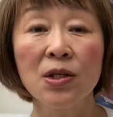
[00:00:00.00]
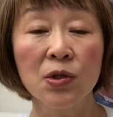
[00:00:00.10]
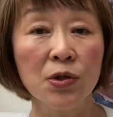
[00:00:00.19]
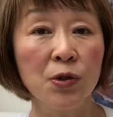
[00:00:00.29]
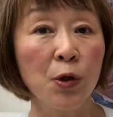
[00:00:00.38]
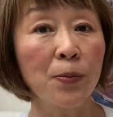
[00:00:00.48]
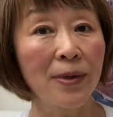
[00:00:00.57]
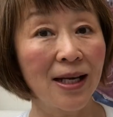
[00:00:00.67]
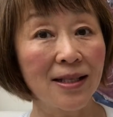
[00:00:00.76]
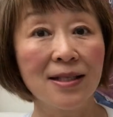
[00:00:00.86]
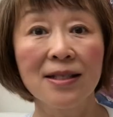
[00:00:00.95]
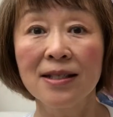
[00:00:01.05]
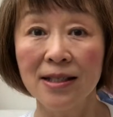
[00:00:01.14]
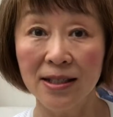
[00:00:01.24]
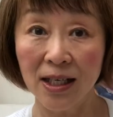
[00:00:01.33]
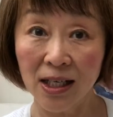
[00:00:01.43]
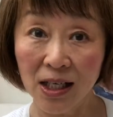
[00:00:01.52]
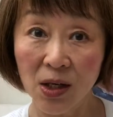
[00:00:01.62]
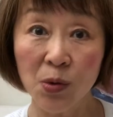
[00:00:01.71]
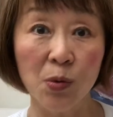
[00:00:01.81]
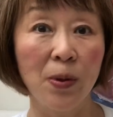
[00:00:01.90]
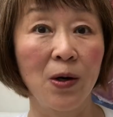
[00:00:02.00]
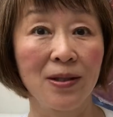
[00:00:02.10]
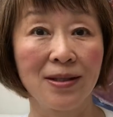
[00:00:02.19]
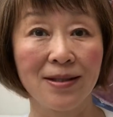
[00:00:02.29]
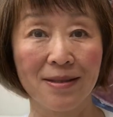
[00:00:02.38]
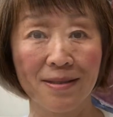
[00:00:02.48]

to stimulate the He point.